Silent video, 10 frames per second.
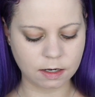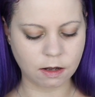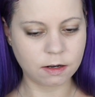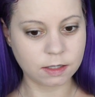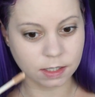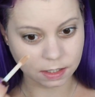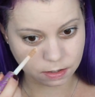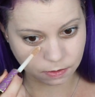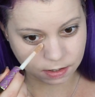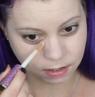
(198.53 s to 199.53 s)
And honestly,
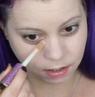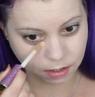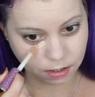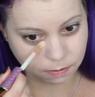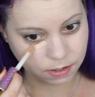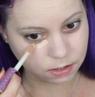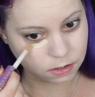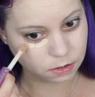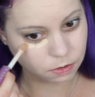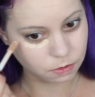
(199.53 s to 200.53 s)
this one is a little
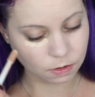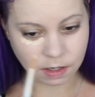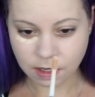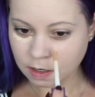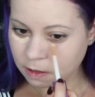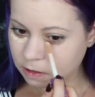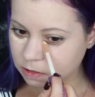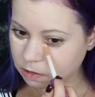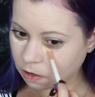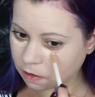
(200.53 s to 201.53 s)
bit too
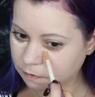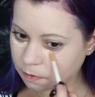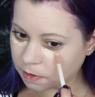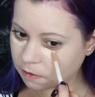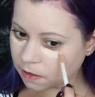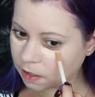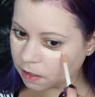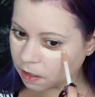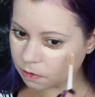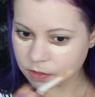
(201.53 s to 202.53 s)
dark for me right
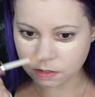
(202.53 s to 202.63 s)
now.